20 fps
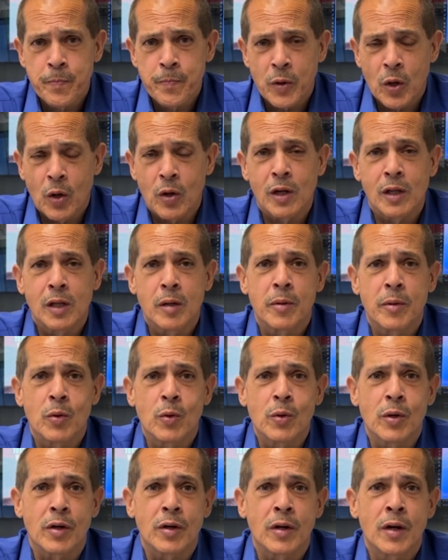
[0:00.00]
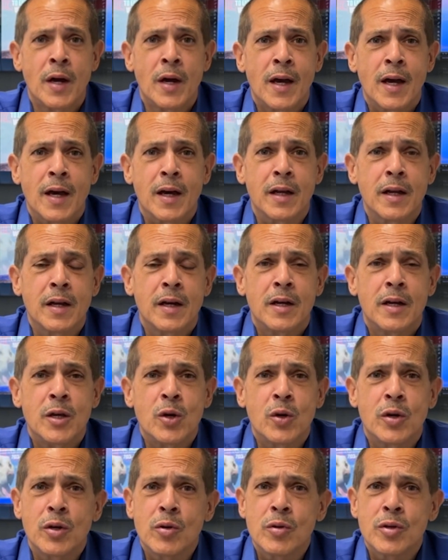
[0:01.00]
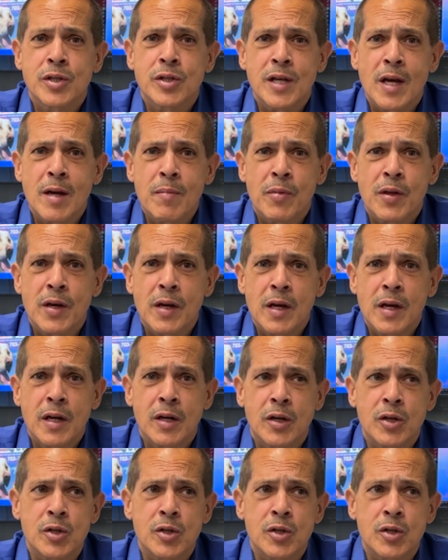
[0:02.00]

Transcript: on a limit order. And you can do the same thing here.